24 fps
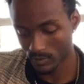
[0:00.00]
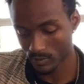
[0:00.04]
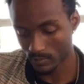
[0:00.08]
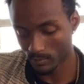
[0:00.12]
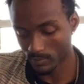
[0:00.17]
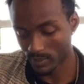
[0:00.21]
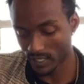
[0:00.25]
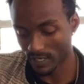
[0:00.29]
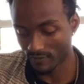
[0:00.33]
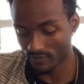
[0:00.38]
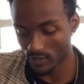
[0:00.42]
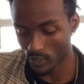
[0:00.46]

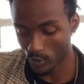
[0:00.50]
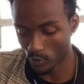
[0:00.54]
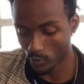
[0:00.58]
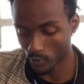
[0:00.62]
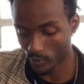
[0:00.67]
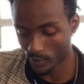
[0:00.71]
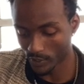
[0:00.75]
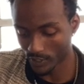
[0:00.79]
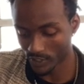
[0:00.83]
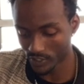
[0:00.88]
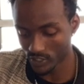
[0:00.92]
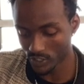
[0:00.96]
But if you
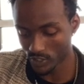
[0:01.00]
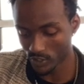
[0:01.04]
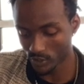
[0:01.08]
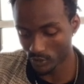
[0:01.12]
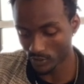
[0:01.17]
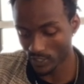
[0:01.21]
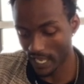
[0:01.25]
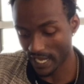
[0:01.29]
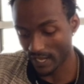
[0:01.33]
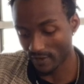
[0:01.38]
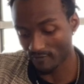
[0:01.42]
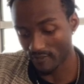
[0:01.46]
were to,
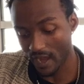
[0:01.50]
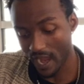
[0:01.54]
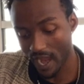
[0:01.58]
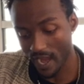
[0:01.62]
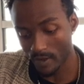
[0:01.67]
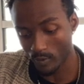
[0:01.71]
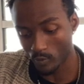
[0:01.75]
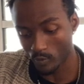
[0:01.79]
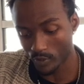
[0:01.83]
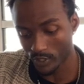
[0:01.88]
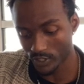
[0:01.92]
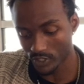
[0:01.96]
like if I
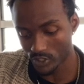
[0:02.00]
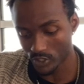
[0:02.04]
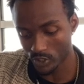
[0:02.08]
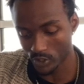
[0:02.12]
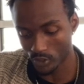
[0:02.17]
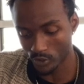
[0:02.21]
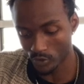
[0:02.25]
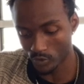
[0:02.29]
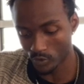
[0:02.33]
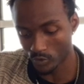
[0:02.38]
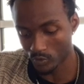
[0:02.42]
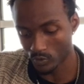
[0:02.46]
were
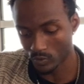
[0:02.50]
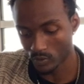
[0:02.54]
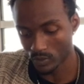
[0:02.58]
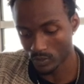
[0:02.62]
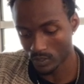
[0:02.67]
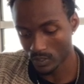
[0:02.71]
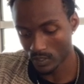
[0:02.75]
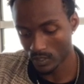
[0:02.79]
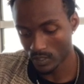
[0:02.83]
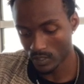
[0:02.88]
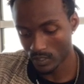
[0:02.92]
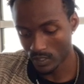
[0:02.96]
to,
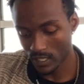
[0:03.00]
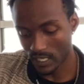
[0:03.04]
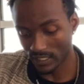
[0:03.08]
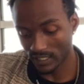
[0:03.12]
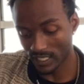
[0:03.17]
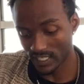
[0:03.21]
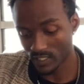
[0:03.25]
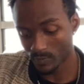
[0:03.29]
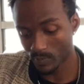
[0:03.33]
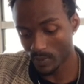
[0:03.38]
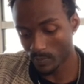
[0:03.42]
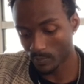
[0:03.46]

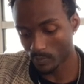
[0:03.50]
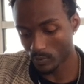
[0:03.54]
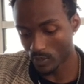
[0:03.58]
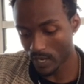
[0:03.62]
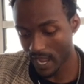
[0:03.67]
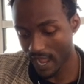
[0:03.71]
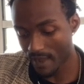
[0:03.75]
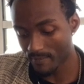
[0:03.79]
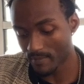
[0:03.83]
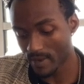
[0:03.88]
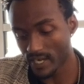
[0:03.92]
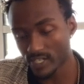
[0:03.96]
unless people
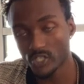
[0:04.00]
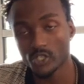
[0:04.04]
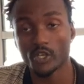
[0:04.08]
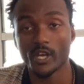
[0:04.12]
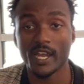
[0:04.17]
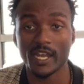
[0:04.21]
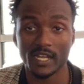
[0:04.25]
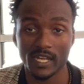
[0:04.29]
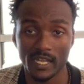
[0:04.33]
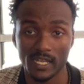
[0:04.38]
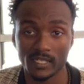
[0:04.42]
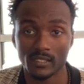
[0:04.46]
have my
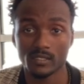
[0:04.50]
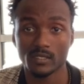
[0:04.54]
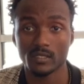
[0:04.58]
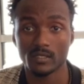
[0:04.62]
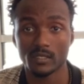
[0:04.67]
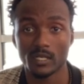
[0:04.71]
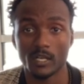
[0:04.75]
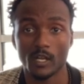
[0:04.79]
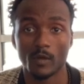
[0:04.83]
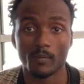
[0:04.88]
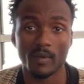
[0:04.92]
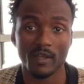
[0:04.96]
trainings,
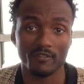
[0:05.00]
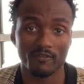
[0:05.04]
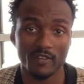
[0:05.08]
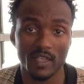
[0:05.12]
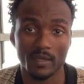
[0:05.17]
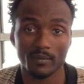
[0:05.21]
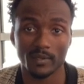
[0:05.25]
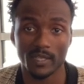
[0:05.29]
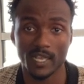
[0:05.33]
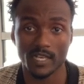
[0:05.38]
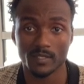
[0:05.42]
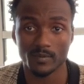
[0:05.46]
you know, my
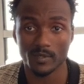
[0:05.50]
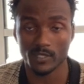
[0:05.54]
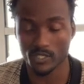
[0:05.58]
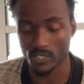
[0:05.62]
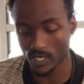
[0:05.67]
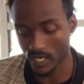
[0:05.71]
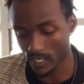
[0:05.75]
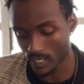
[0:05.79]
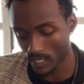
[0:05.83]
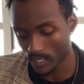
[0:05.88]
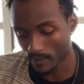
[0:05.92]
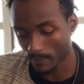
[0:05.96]
family has my
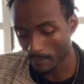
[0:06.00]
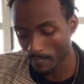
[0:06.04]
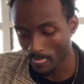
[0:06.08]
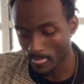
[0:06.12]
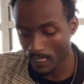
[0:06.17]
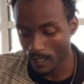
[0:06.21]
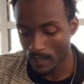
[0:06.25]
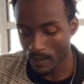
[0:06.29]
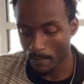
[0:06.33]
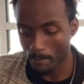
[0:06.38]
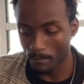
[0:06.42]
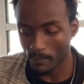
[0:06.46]
training,
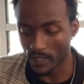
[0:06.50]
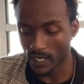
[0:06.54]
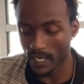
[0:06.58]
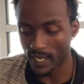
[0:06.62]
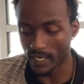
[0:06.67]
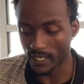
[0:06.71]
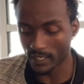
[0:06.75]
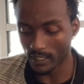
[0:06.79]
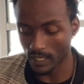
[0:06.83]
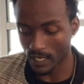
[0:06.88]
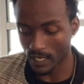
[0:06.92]
but